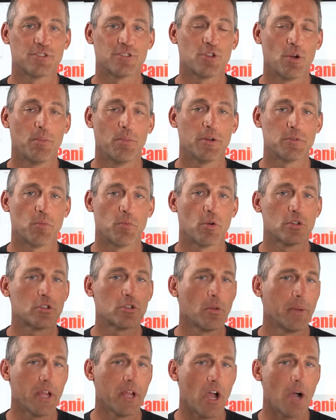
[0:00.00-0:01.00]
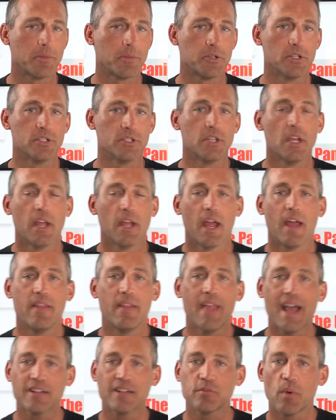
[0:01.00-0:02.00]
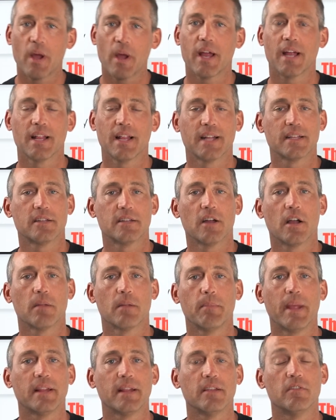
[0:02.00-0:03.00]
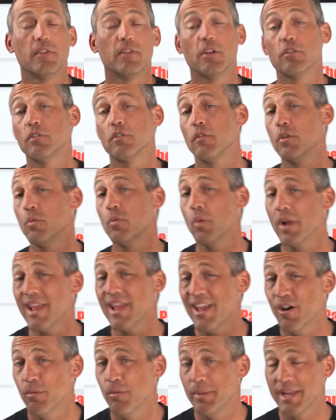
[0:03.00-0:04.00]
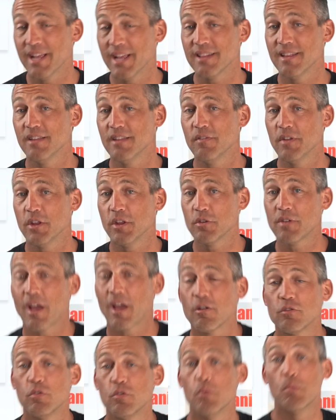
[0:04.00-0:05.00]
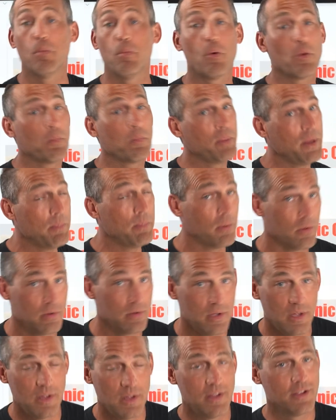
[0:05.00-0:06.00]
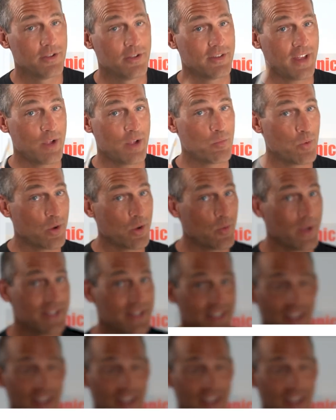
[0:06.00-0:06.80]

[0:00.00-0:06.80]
so much more, so many options. And that's why I like to make these videos. If you want to help me get these videos out to more people, you can take one quick